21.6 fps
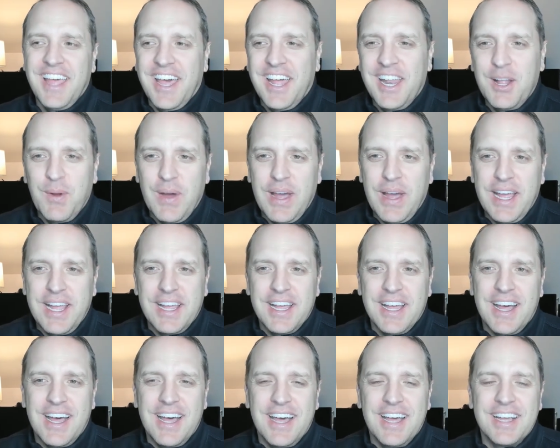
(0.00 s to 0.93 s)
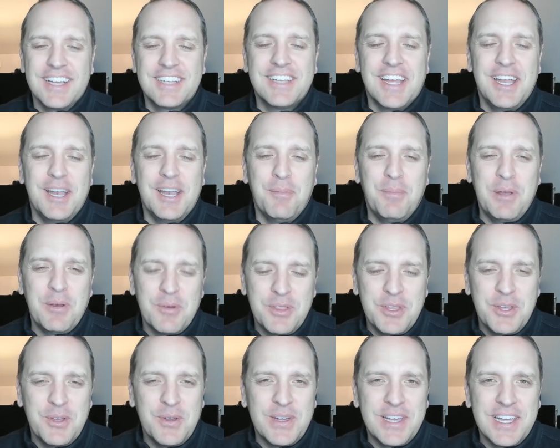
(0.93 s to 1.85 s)
anyway, uh, excited to be with
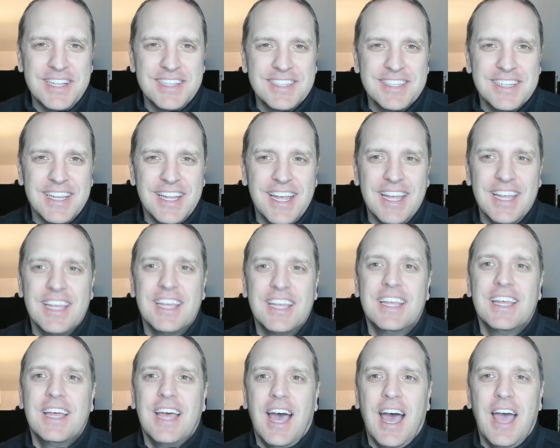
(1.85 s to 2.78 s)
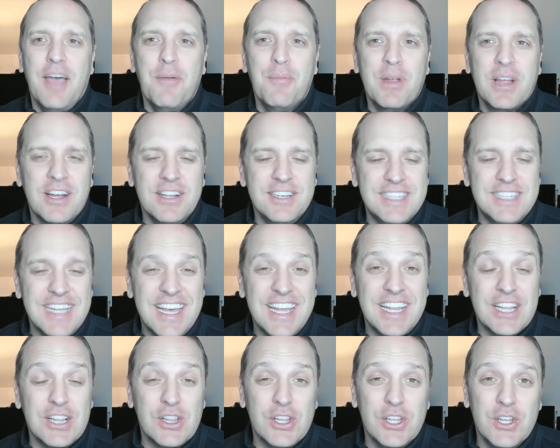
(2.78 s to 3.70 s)
you again today. I bring on
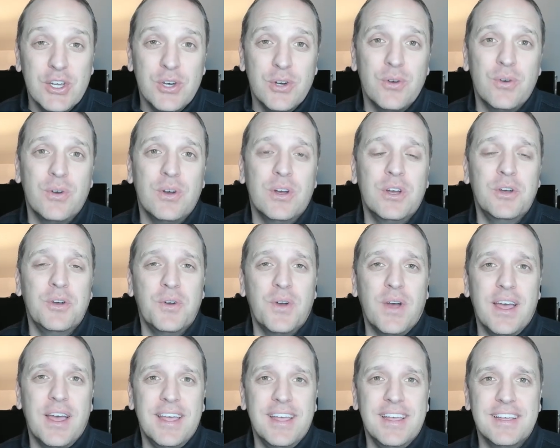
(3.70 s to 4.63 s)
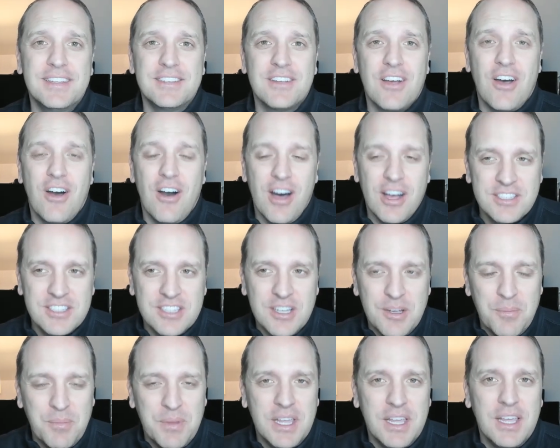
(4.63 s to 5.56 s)
Danny Luu, who is
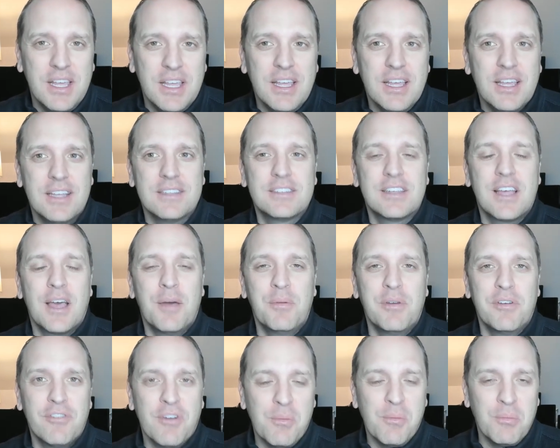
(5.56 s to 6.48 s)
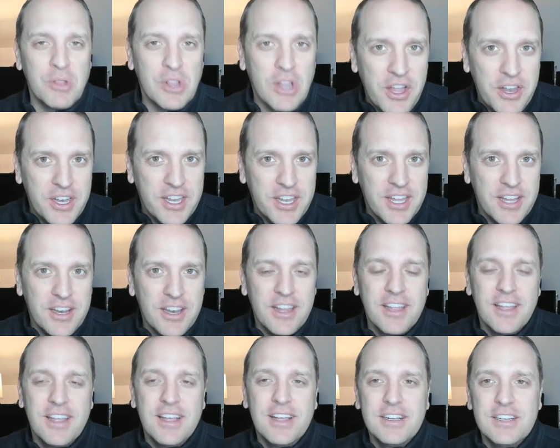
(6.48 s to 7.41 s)
awesome. He is coming from London
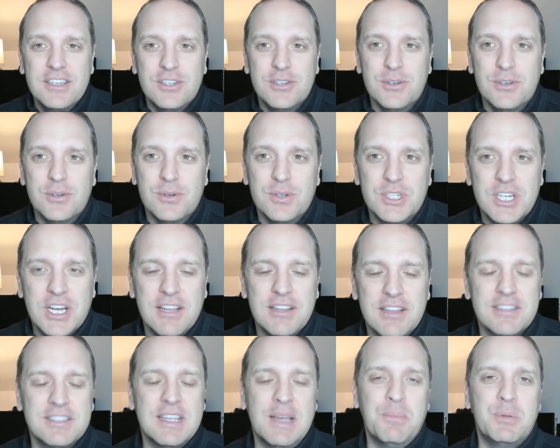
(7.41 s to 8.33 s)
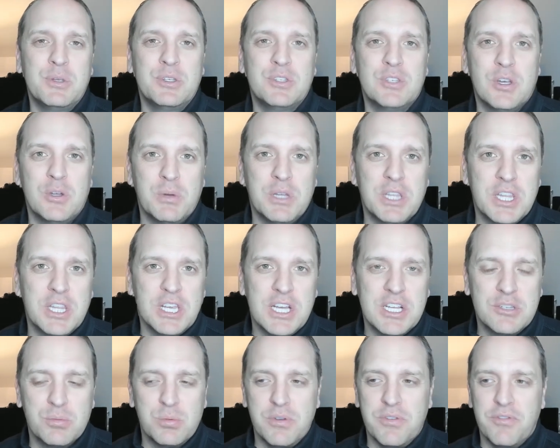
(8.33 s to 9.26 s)
to share this episode with
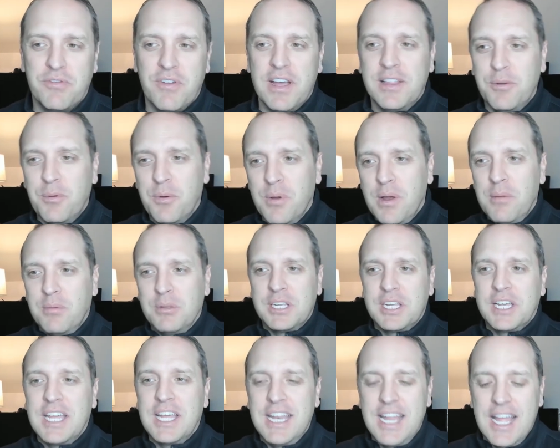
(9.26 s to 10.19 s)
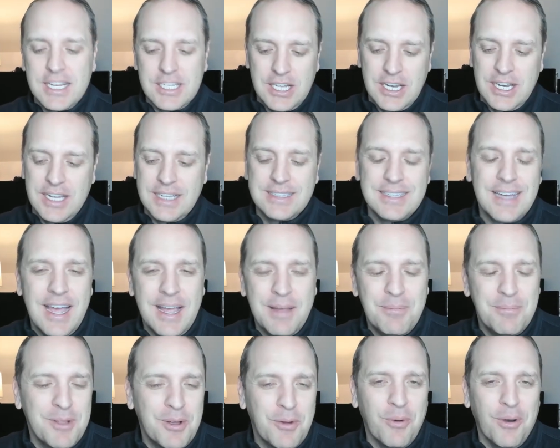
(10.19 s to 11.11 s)
us. We finally were able to connect on a
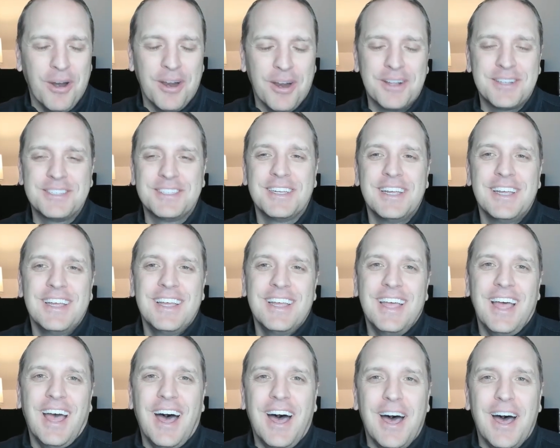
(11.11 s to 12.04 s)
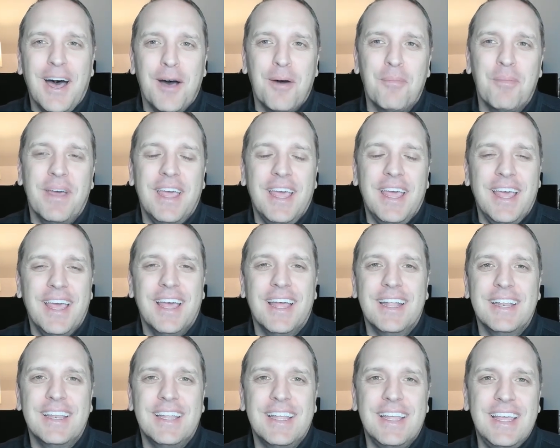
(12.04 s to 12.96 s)
time that works. Um,
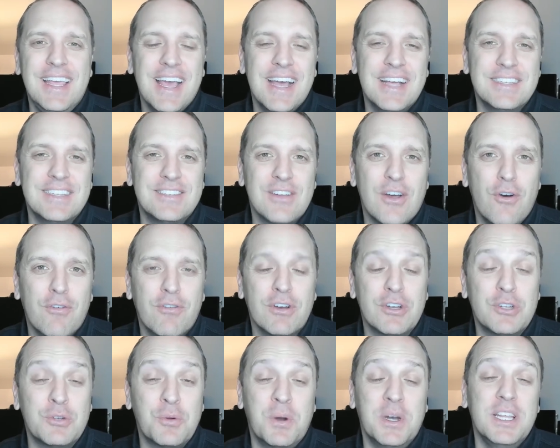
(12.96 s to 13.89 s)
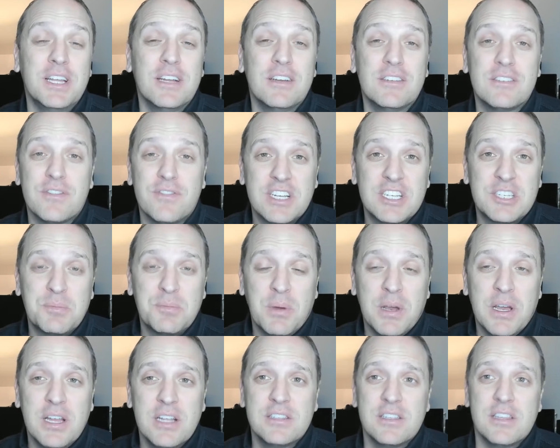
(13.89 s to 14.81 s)
and he has over 20 years of
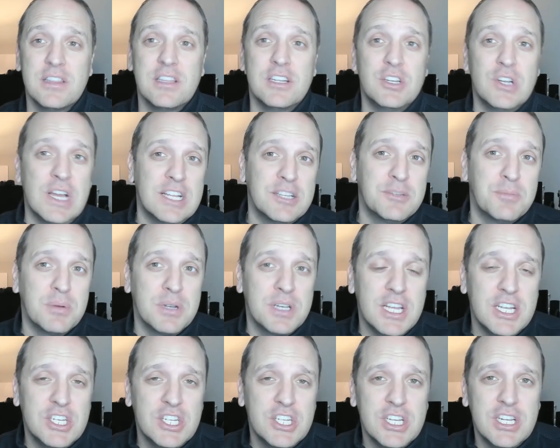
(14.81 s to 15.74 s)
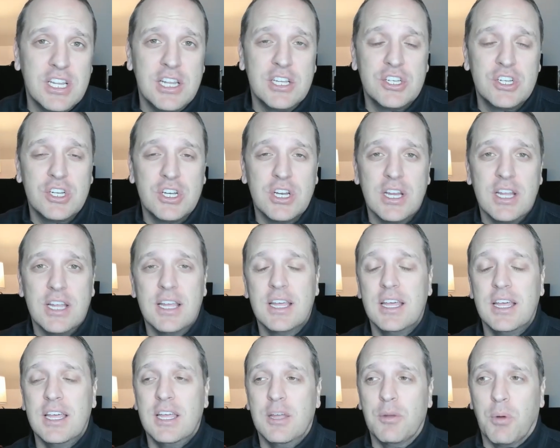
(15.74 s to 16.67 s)
experience in the transportation industry.
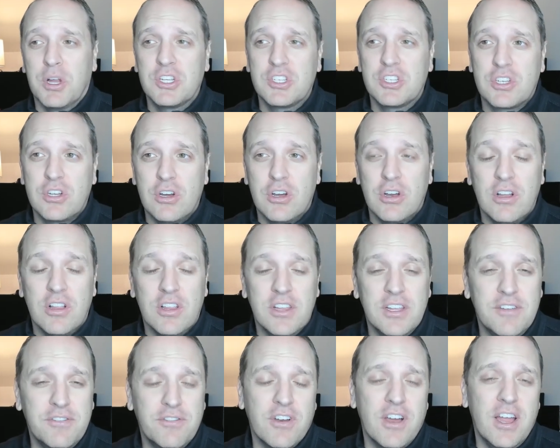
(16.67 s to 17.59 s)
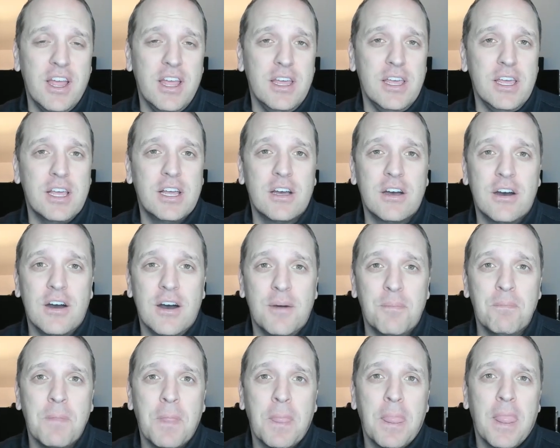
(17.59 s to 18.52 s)
He works currently for AECOM,
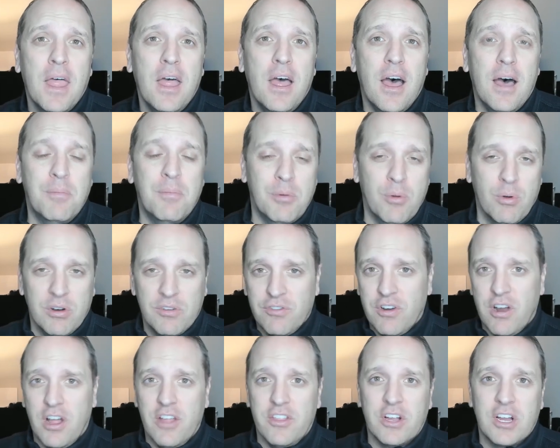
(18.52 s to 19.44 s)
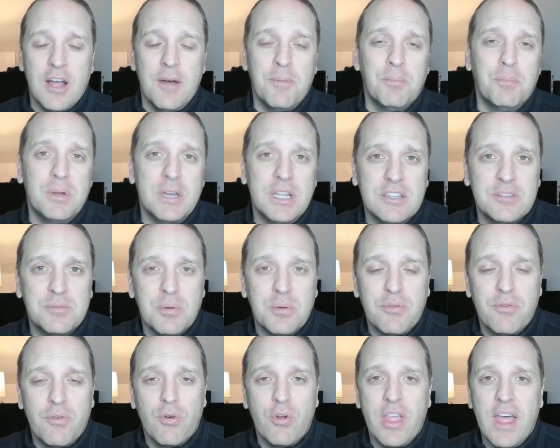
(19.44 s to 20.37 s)
uh, but worked for other companies
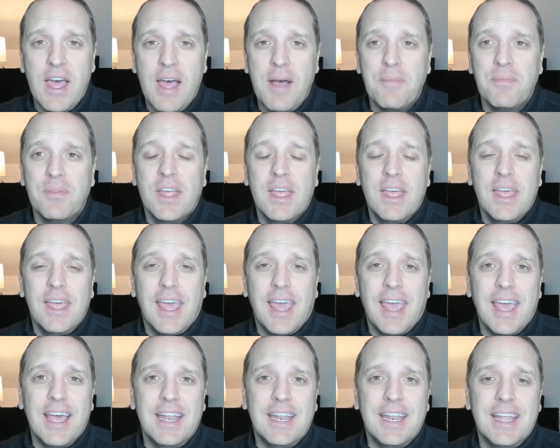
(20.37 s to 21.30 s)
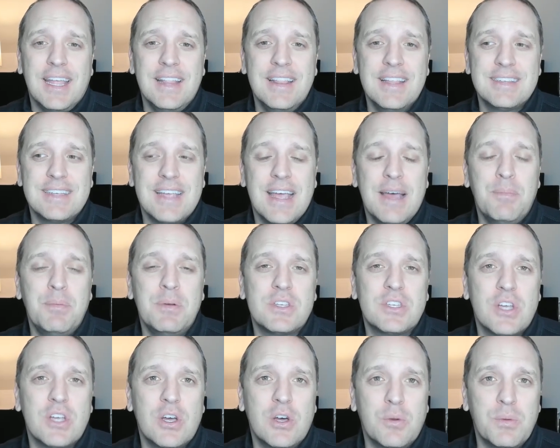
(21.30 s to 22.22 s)
before that. And in this
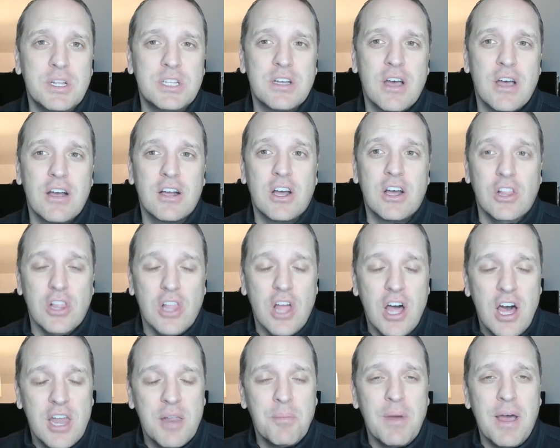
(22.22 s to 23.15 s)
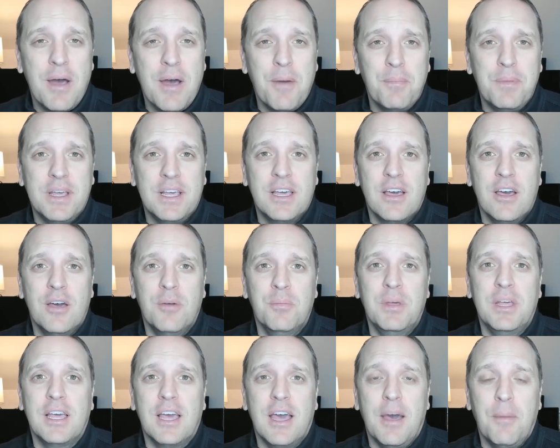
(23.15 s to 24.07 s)
episode, we talk a lot about
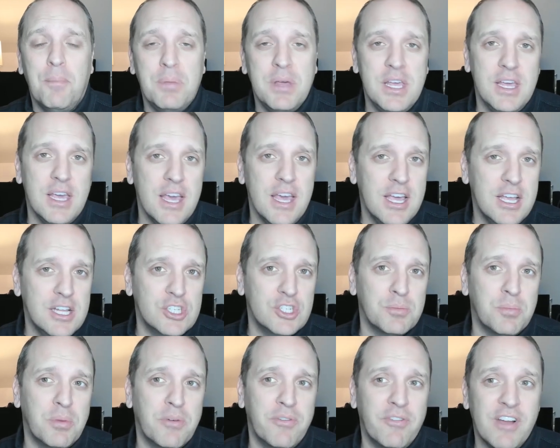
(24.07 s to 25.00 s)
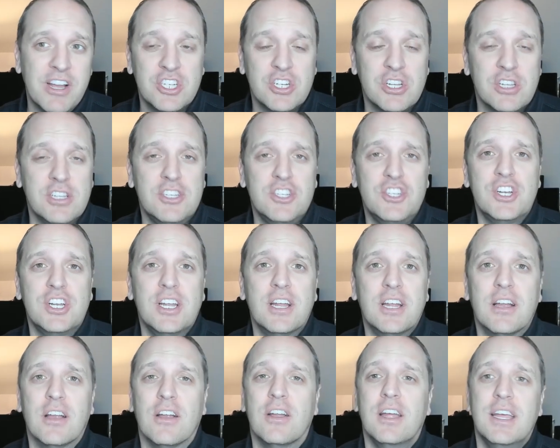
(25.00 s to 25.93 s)
becoming a PEng or professional
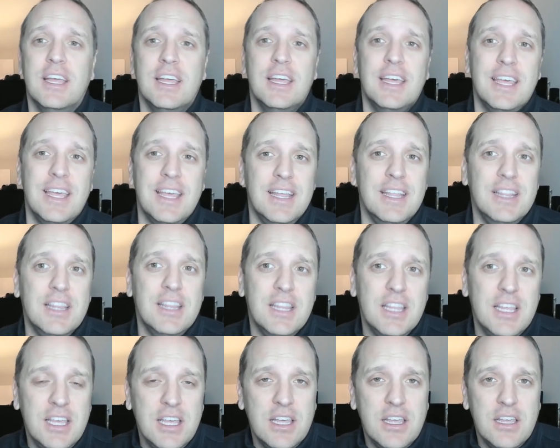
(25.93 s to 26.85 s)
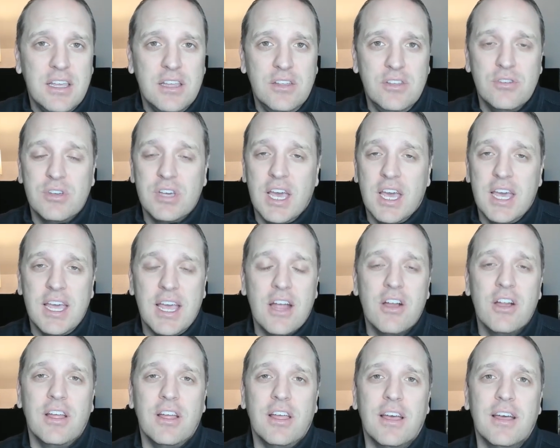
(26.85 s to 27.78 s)
engineer in the UK
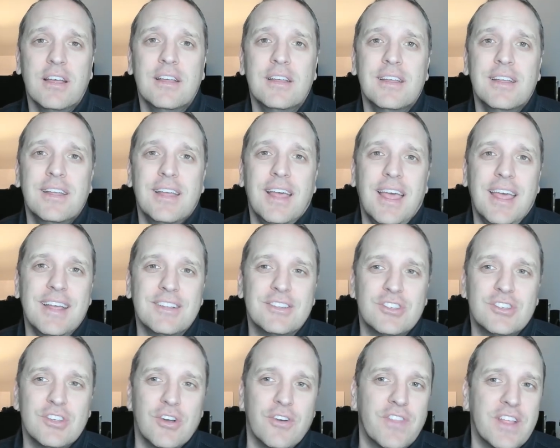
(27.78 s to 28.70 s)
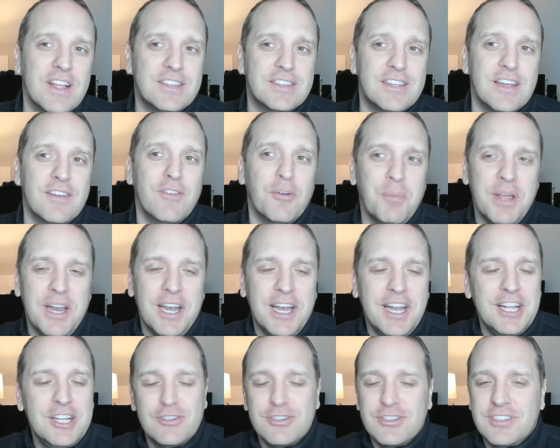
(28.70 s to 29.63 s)
area. And so, if that's ever been an
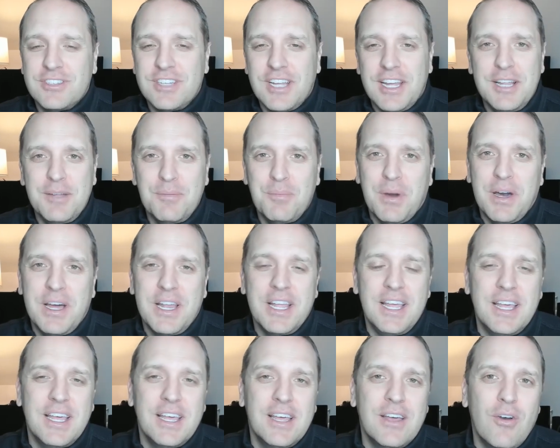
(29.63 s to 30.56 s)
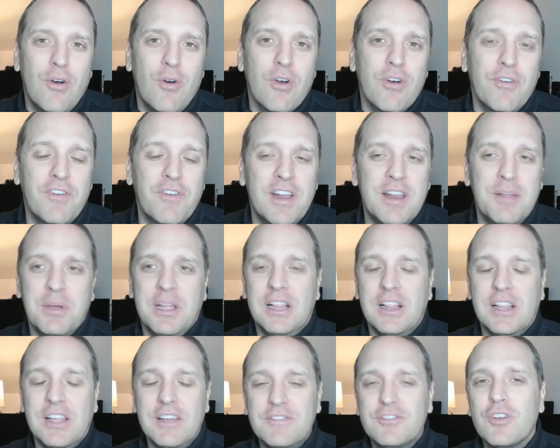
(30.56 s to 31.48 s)
interest to anybody, or if anybody
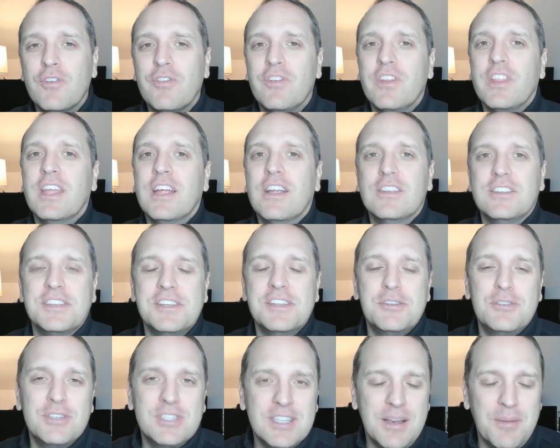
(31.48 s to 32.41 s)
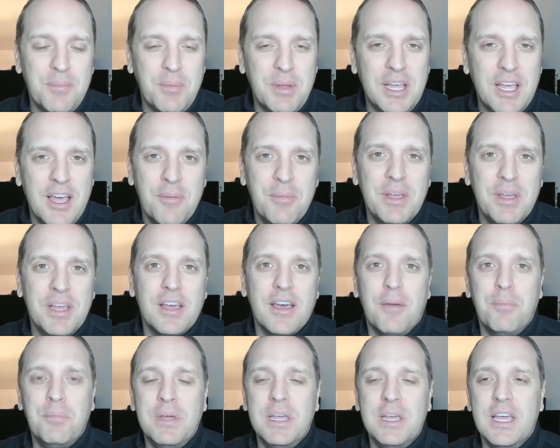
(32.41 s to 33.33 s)
lives over there is interested in becoming a
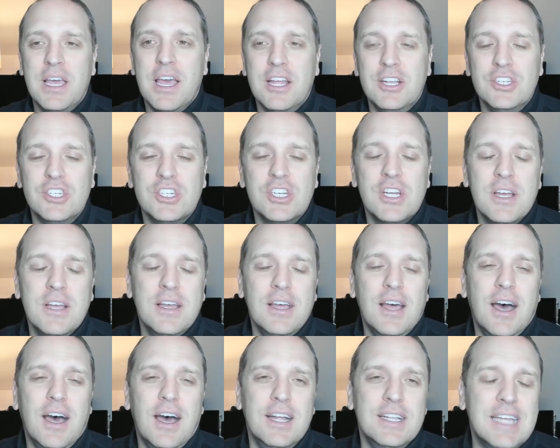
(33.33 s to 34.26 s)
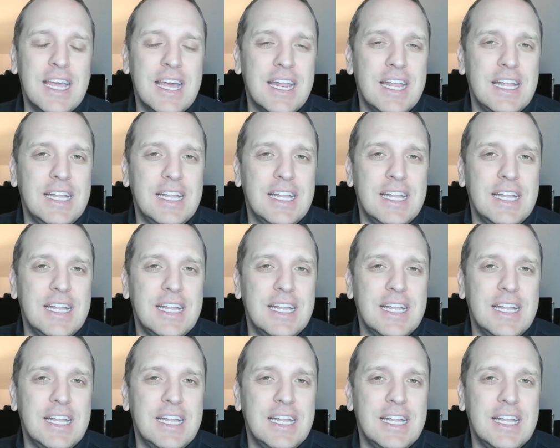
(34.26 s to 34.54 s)
PEng, uh, Danny